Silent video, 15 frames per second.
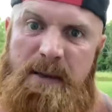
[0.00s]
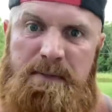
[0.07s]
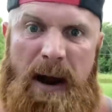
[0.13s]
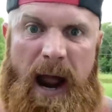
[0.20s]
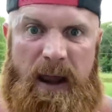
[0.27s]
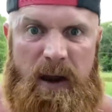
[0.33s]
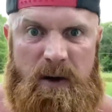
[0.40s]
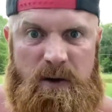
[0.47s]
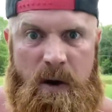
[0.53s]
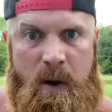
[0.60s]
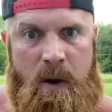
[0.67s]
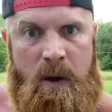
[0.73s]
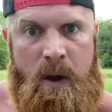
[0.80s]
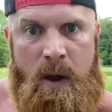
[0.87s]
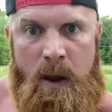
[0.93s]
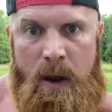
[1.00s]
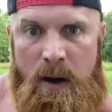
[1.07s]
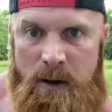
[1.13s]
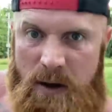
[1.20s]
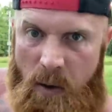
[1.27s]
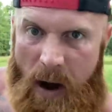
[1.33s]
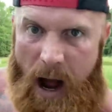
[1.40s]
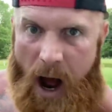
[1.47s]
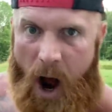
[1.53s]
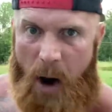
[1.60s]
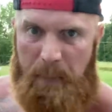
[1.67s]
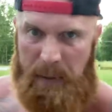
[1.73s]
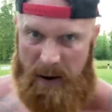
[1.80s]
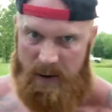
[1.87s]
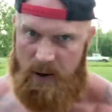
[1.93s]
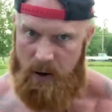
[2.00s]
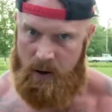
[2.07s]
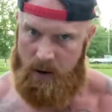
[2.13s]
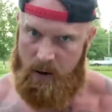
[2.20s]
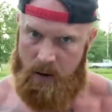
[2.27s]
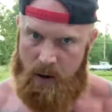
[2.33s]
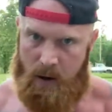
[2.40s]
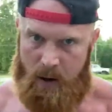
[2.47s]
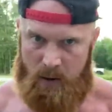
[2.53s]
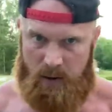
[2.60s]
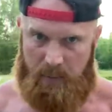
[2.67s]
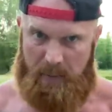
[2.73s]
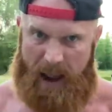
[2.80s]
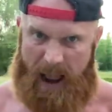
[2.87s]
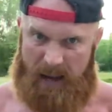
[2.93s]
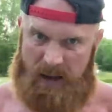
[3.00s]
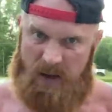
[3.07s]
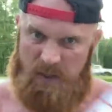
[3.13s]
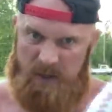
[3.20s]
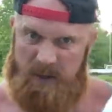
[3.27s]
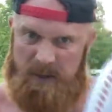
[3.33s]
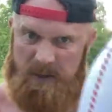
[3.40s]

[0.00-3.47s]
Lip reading: package. So I opened the package,